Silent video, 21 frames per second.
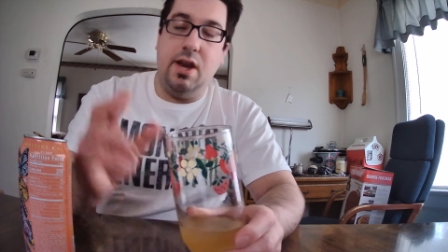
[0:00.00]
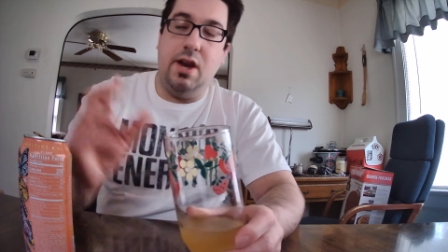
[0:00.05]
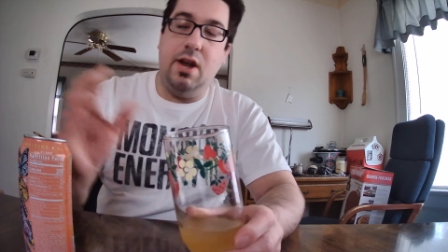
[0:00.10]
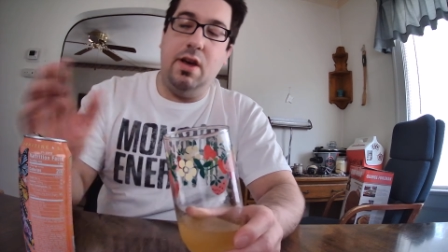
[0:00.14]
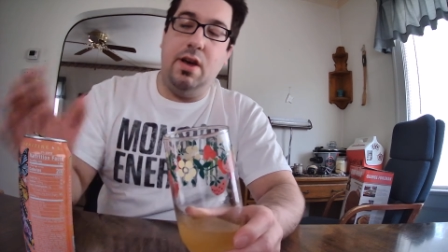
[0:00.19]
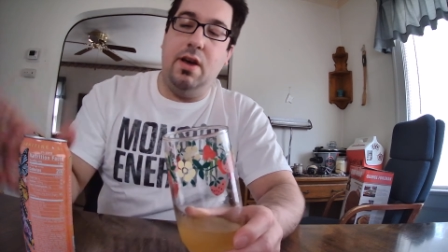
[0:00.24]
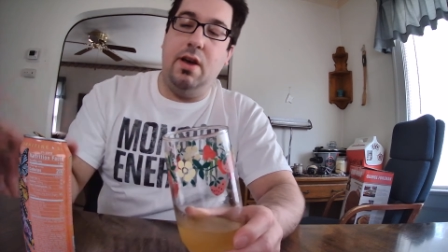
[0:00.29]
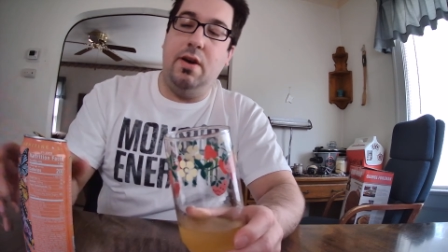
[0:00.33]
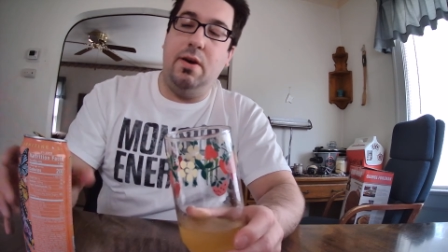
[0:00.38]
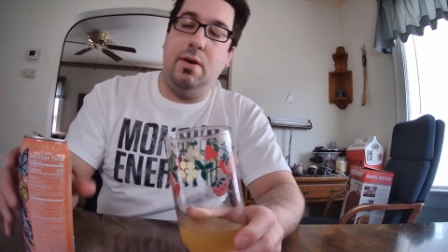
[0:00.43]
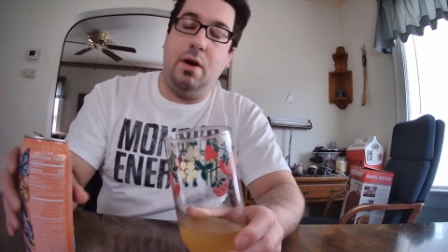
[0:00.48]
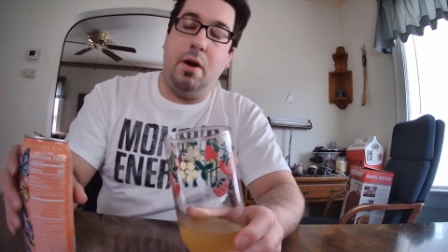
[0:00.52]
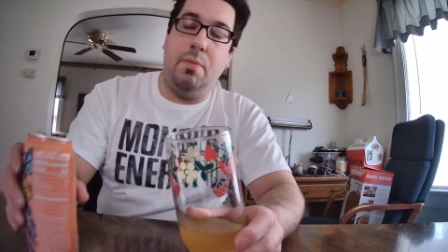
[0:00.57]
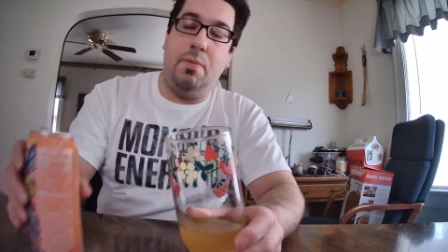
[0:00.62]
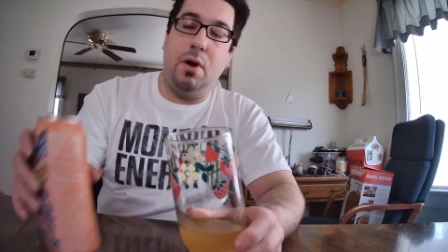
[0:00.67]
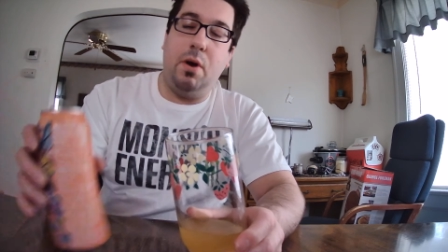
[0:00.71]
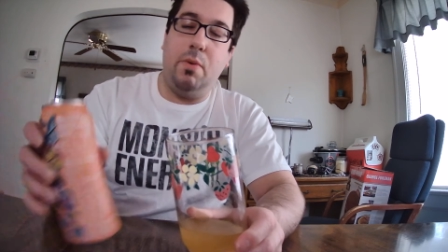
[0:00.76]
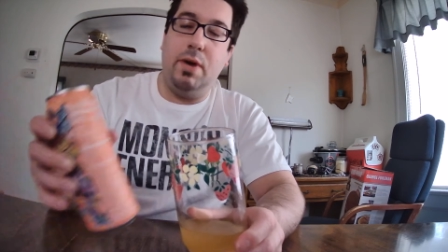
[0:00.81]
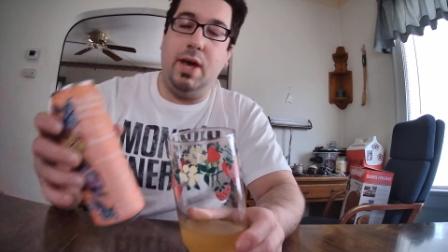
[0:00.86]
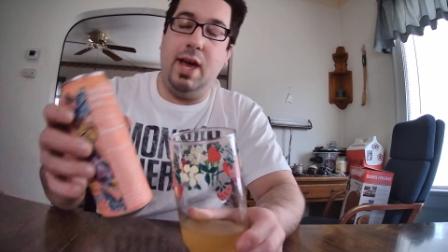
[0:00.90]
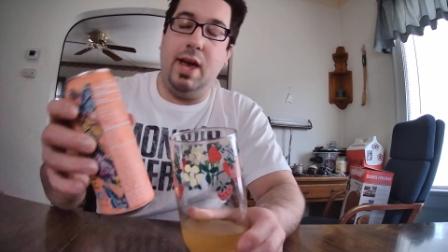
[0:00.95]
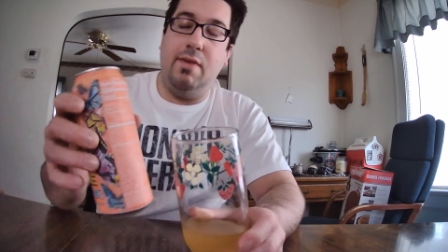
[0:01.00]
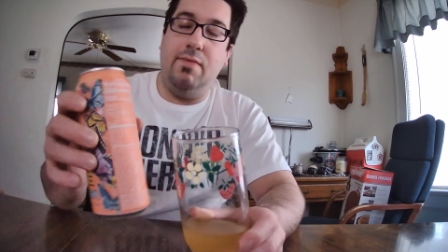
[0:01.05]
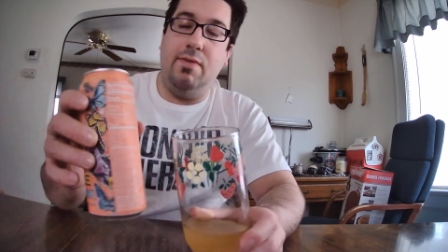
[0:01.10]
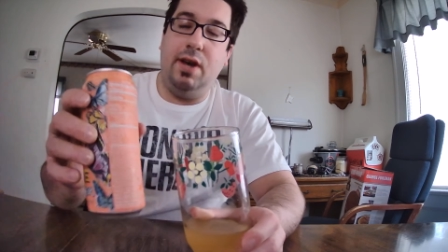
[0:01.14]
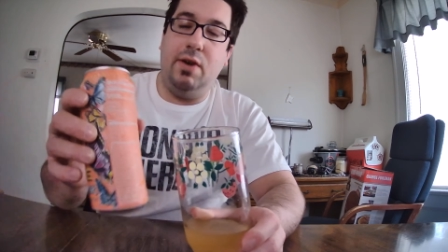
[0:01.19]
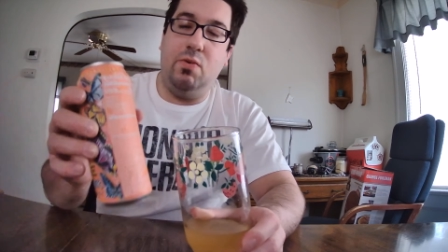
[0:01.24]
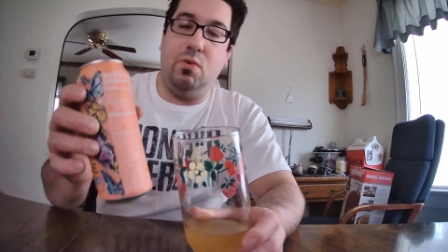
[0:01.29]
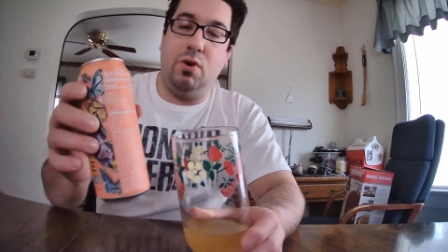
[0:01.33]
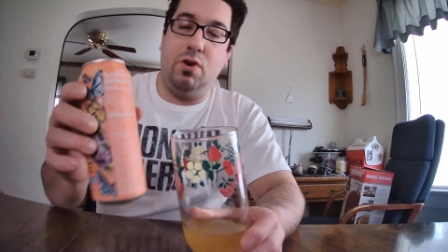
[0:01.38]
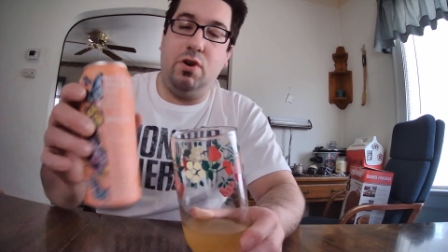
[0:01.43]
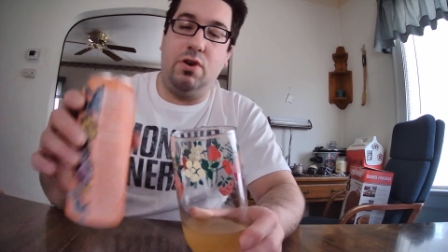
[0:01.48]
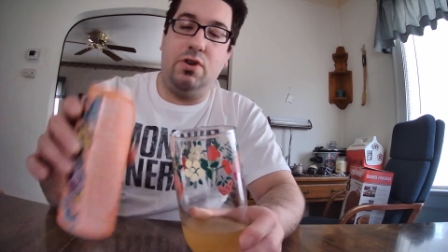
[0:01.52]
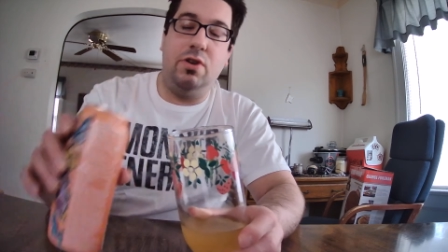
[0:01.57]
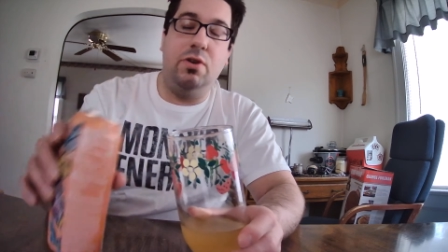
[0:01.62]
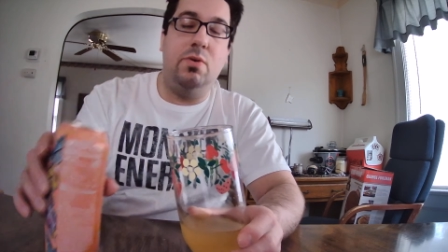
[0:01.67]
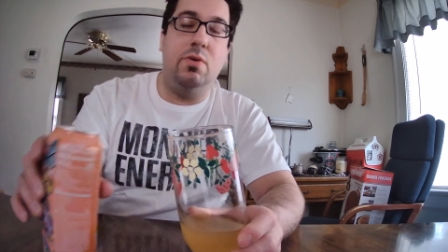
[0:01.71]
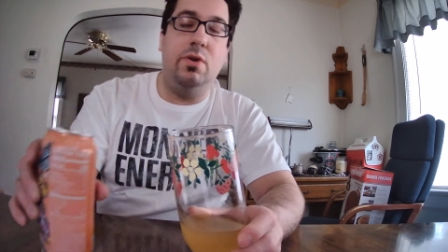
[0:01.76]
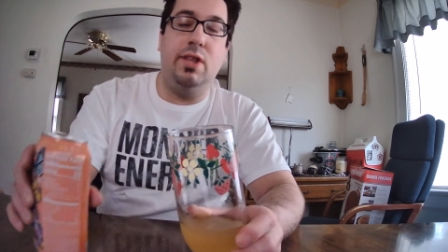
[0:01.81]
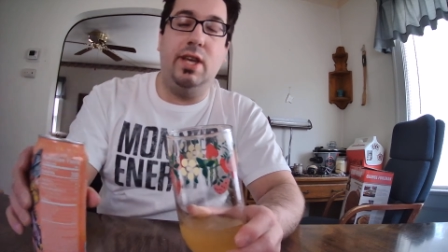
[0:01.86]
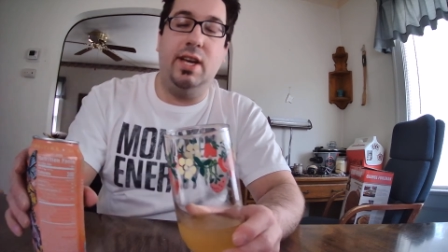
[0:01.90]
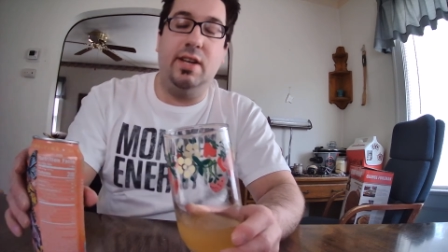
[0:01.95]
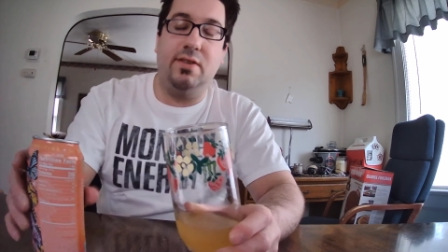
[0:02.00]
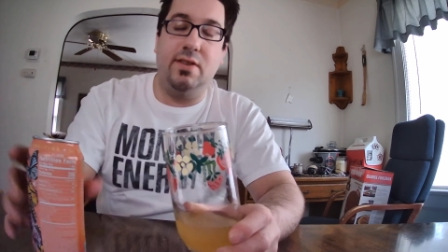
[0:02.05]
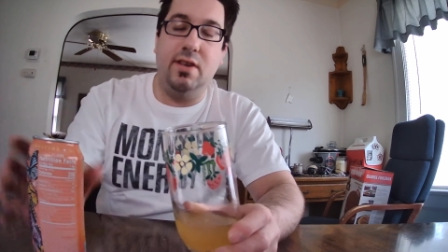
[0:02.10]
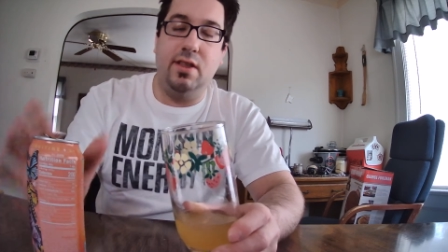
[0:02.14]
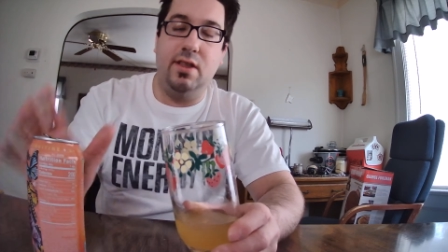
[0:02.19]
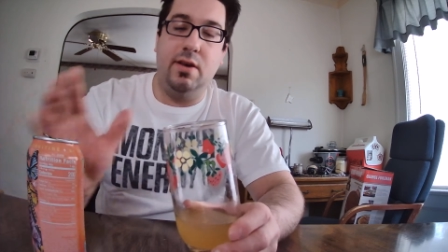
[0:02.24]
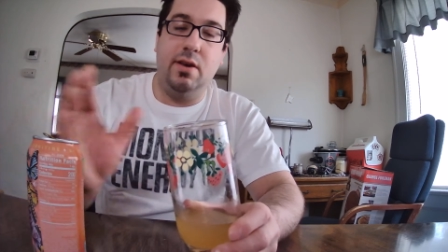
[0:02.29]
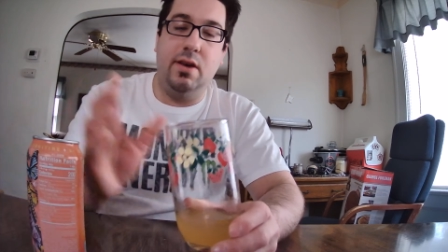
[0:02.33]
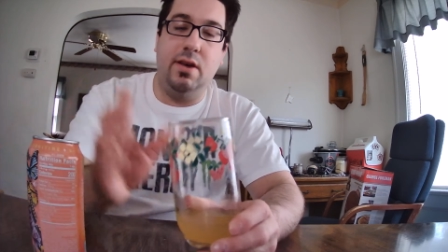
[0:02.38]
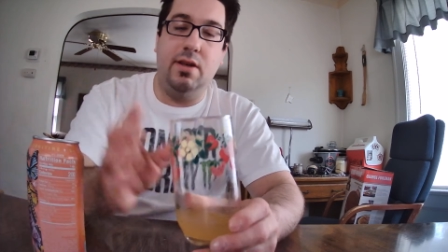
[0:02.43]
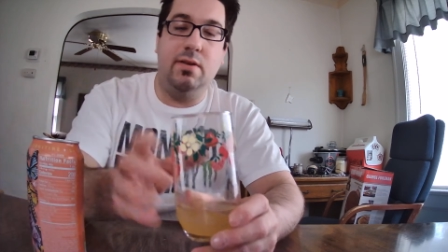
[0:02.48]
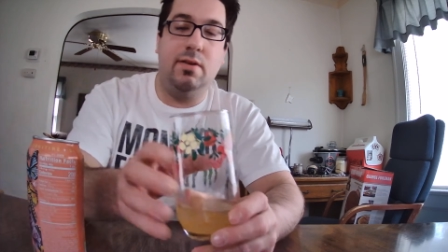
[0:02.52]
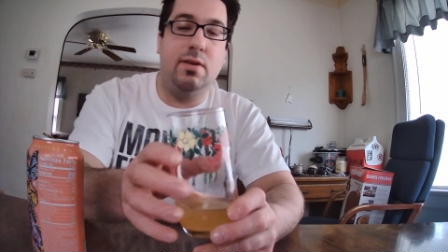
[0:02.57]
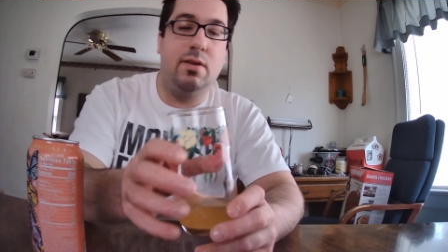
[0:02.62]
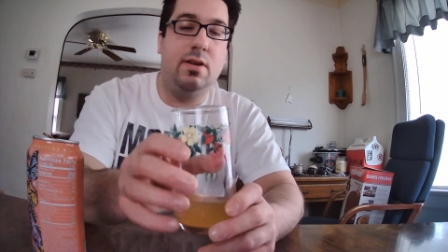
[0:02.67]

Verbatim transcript: And uh, I'll probably have like one or two of these in the